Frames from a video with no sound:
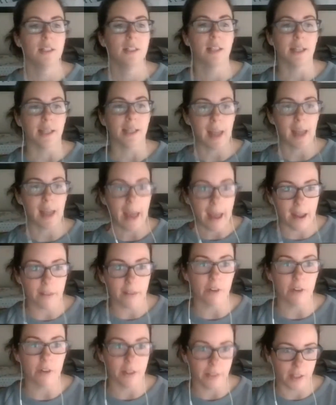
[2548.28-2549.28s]
Like
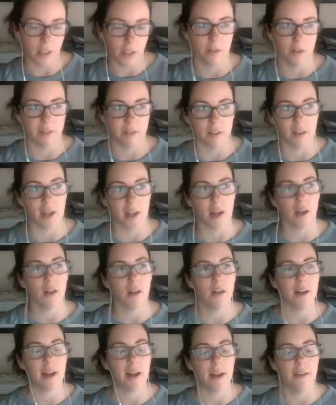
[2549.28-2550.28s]
everything goes in
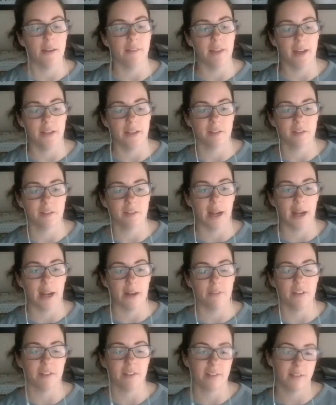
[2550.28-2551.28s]
there, and then so I
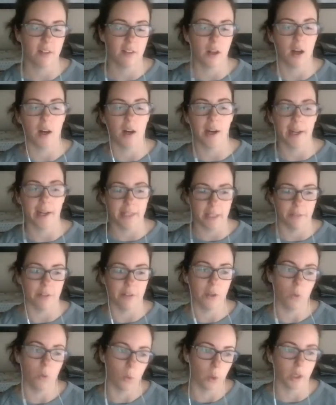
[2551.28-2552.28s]
have this kind of
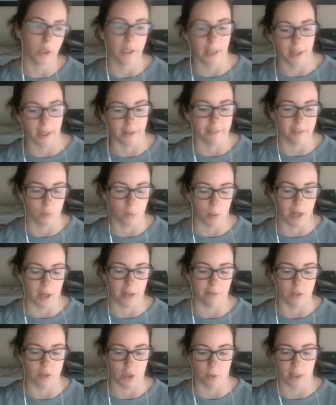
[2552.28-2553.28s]
an organized
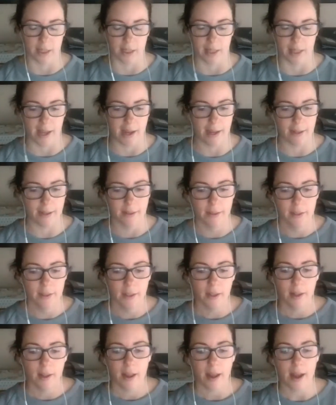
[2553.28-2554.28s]
way of doing that.
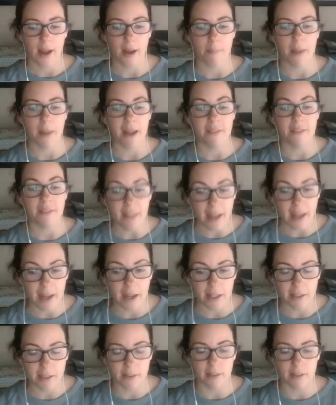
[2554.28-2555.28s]
And
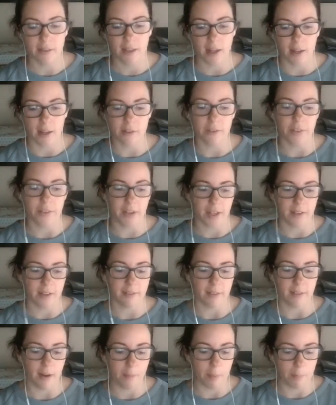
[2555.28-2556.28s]
then the other thing
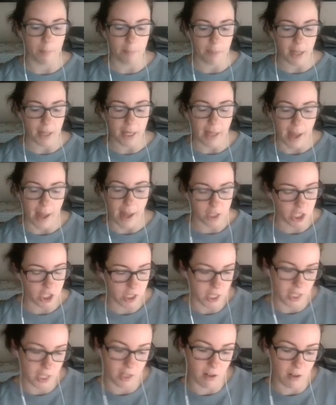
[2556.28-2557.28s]
is I'm a big
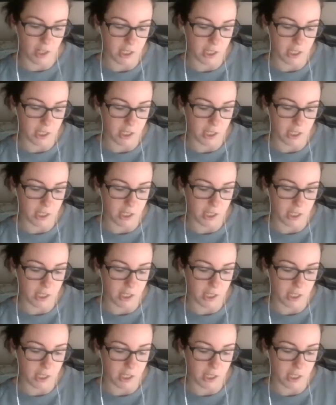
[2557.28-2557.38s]
action taker.